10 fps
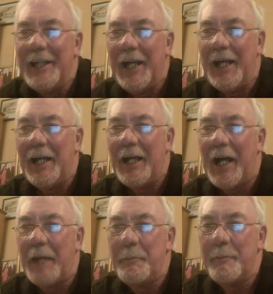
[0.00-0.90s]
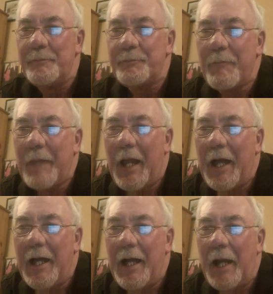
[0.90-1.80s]
I
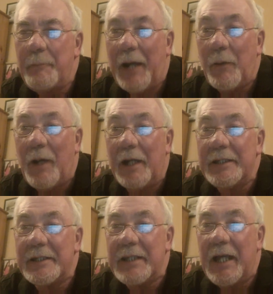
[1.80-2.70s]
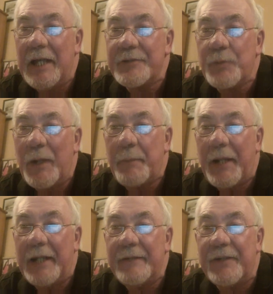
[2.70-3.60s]
backwind as when
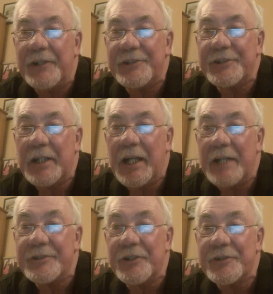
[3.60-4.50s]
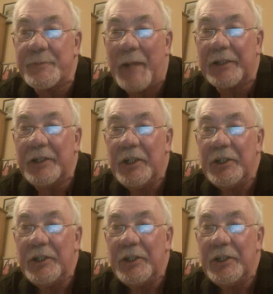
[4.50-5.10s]
playing fish, as years back,